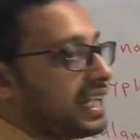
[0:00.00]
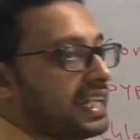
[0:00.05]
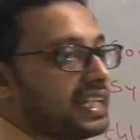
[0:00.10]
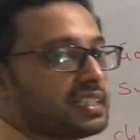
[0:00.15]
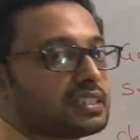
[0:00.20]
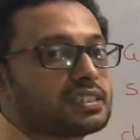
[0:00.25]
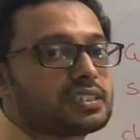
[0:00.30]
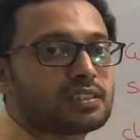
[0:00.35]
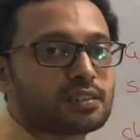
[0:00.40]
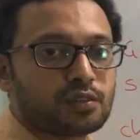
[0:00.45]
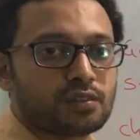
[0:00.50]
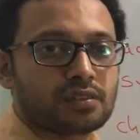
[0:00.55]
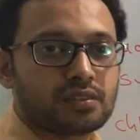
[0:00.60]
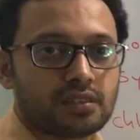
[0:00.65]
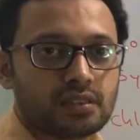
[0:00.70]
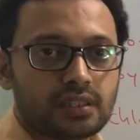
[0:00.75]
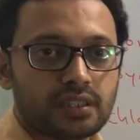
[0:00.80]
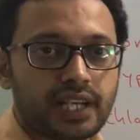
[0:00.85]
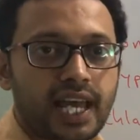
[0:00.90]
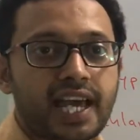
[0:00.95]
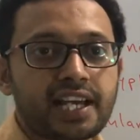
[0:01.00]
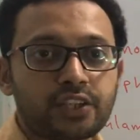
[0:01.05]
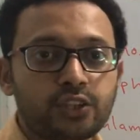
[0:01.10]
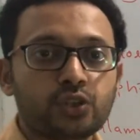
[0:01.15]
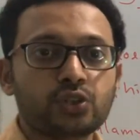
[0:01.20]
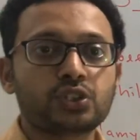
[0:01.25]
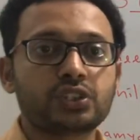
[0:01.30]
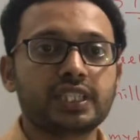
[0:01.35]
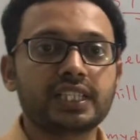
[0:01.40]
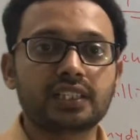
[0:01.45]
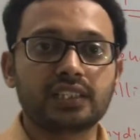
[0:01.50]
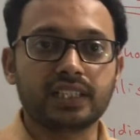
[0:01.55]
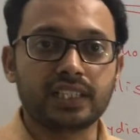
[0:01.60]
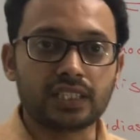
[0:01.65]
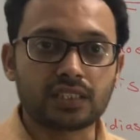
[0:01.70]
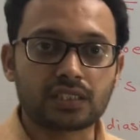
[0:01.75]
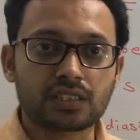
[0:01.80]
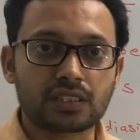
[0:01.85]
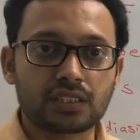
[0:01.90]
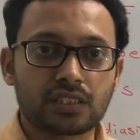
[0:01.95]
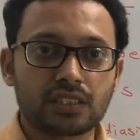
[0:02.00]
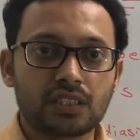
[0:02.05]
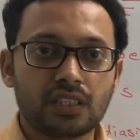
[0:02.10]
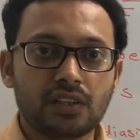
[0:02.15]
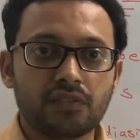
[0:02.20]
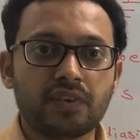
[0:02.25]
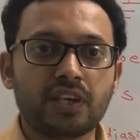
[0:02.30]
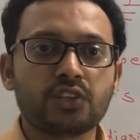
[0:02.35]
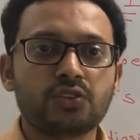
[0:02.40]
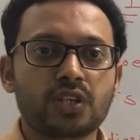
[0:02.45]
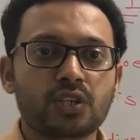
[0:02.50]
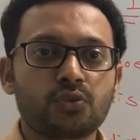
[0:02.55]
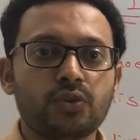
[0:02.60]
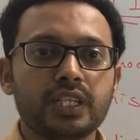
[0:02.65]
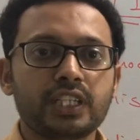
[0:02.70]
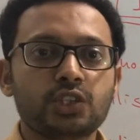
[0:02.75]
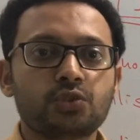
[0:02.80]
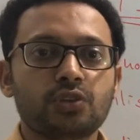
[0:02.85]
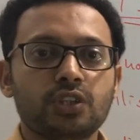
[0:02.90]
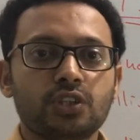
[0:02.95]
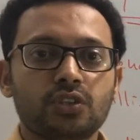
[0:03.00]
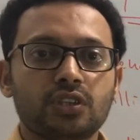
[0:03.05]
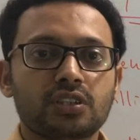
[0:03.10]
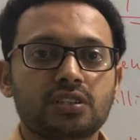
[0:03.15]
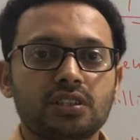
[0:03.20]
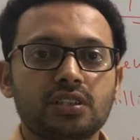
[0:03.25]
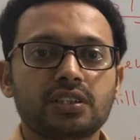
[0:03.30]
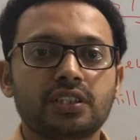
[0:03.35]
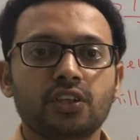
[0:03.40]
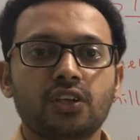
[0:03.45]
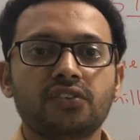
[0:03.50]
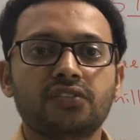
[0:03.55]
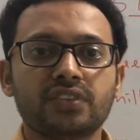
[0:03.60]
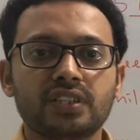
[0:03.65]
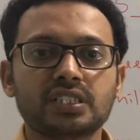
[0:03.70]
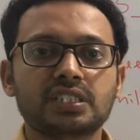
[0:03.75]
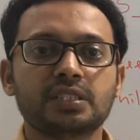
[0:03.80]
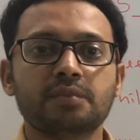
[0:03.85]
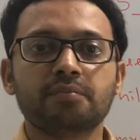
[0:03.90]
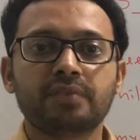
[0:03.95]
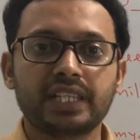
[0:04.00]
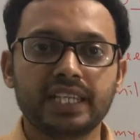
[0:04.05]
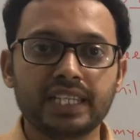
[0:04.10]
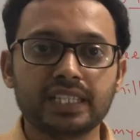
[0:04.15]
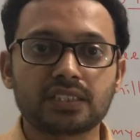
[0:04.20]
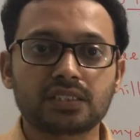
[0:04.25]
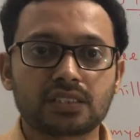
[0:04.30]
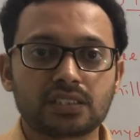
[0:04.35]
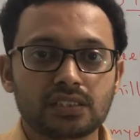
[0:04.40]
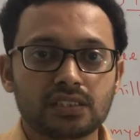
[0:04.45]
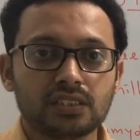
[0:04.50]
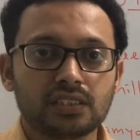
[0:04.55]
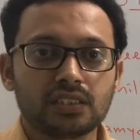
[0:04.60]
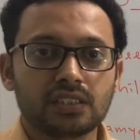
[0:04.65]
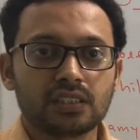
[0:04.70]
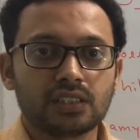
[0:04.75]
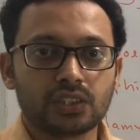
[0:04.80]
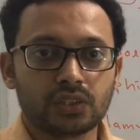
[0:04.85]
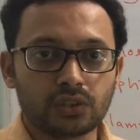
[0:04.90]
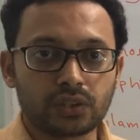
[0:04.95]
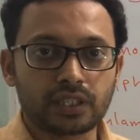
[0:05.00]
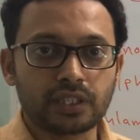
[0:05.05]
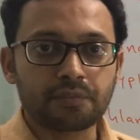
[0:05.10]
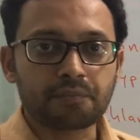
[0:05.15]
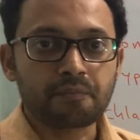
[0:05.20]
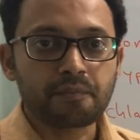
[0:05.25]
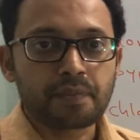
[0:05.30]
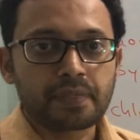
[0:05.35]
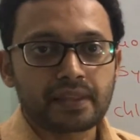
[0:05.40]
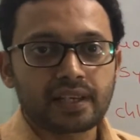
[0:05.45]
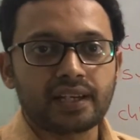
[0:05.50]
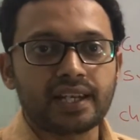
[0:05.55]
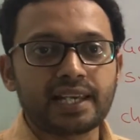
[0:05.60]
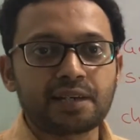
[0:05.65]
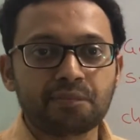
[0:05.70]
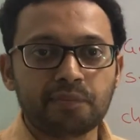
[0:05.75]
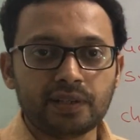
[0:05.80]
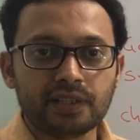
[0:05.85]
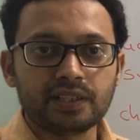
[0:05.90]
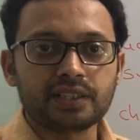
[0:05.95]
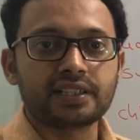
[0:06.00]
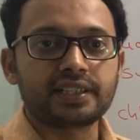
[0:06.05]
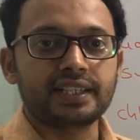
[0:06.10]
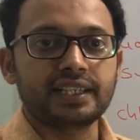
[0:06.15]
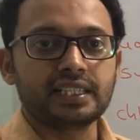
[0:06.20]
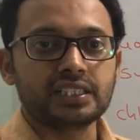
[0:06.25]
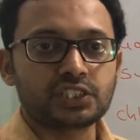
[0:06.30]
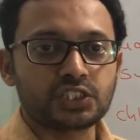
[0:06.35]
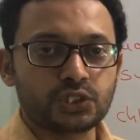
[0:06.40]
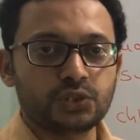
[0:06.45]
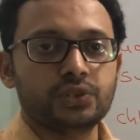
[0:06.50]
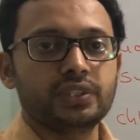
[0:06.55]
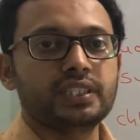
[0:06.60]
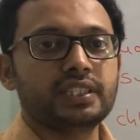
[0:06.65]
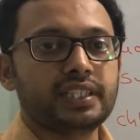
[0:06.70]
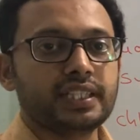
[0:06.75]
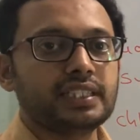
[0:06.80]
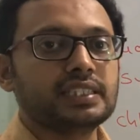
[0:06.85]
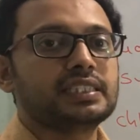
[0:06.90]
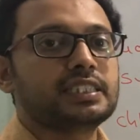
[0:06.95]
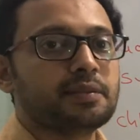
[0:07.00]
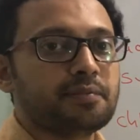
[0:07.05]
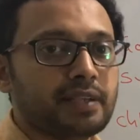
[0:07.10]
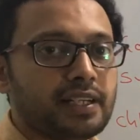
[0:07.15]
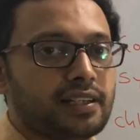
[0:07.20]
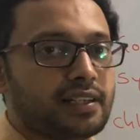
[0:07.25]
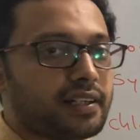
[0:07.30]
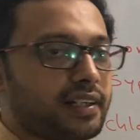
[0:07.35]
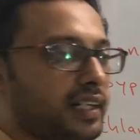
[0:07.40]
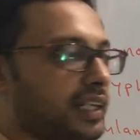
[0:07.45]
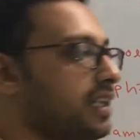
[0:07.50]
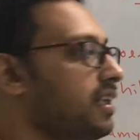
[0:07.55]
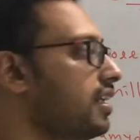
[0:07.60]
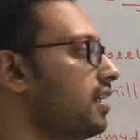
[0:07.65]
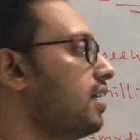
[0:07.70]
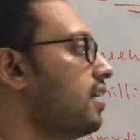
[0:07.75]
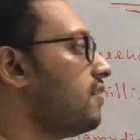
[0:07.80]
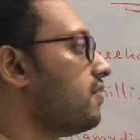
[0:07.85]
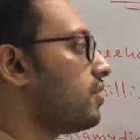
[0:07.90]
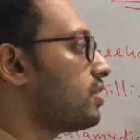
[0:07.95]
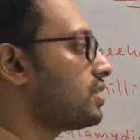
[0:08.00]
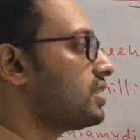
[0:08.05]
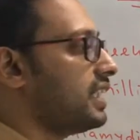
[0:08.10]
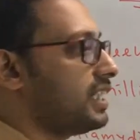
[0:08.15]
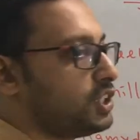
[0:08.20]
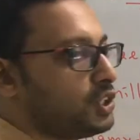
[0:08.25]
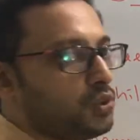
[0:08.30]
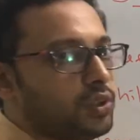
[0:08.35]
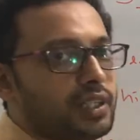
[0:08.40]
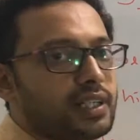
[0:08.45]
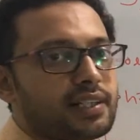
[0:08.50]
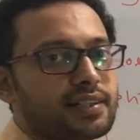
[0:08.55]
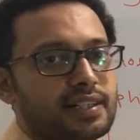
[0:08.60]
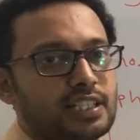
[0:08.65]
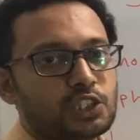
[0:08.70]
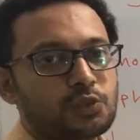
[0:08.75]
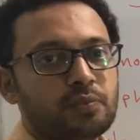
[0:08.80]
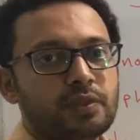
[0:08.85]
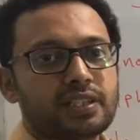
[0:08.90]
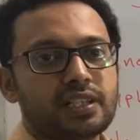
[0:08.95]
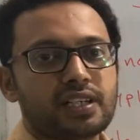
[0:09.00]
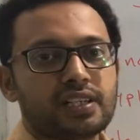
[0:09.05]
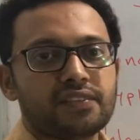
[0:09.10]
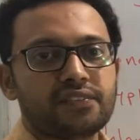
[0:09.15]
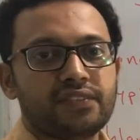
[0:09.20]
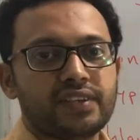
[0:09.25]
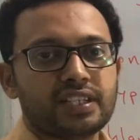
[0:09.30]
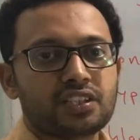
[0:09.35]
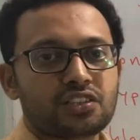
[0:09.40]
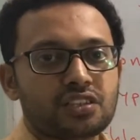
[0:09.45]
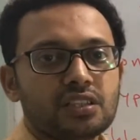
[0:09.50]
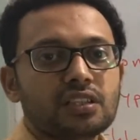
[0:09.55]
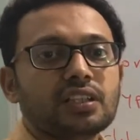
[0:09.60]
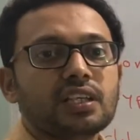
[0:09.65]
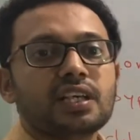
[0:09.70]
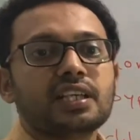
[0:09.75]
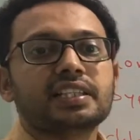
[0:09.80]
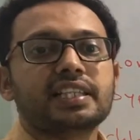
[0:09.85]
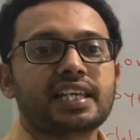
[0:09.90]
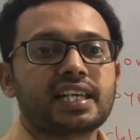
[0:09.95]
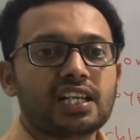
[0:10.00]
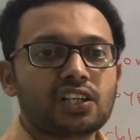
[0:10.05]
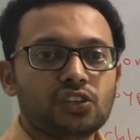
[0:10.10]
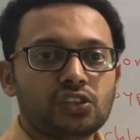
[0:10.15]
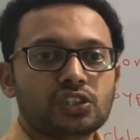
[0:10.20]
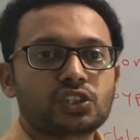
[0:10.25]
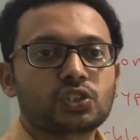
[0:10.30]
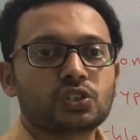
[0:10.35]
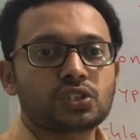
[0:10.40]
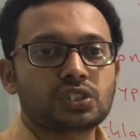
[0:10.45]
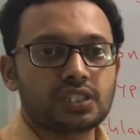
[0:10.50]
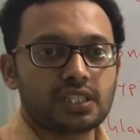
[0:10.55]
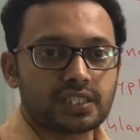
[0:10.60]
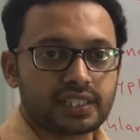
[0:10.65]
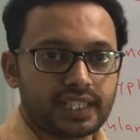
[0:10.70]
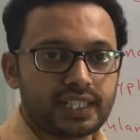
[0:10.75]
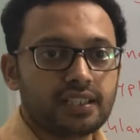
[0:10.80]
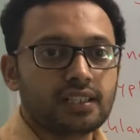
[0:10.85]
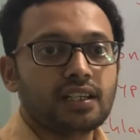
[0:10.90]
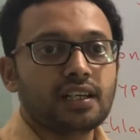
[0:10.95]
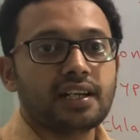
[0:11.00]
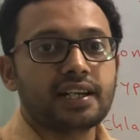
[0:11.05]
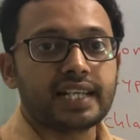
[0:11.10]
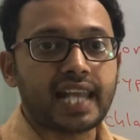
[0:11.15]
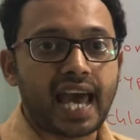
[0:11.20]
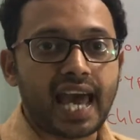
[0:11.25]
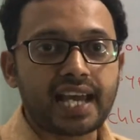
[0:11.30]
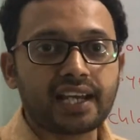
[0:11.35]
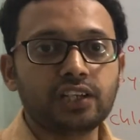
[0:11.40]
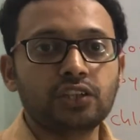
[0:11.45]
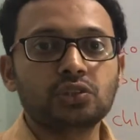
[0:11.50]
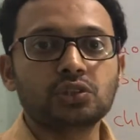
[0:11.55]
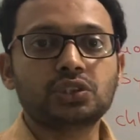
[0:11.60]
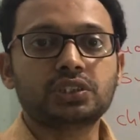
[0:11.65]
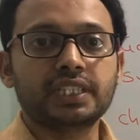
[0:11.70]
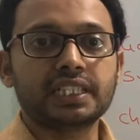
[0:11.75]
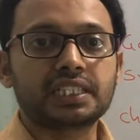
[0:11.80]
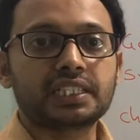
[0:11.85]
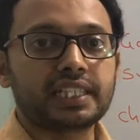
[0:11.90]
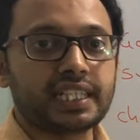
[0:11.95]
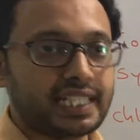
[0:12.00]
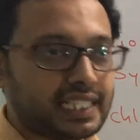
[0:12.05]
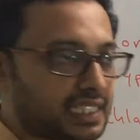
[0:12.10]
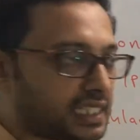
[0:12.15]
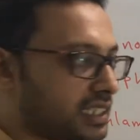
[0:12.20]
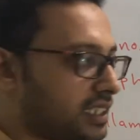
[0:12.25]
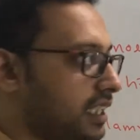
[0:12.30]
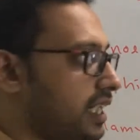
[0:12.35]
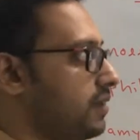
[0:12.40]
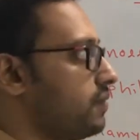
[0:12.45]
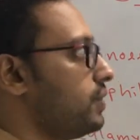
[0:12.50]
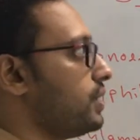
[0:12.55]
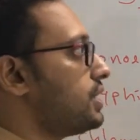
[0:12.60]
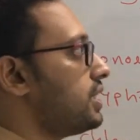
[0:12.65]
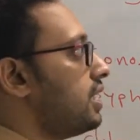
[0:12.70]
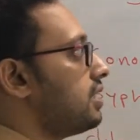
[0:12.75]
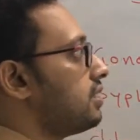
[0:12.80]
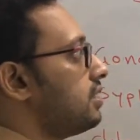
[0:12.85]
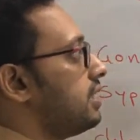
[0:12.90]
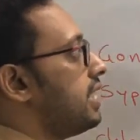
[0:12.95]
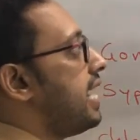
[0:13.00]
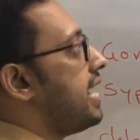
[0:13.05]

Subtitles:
test, diagnostic test. When you are going to a doctor, they offer us some test. Okay, like blood test, urine test. Similarly, for sexually transmitted infection, there are also certain diagnostic tests. And which are the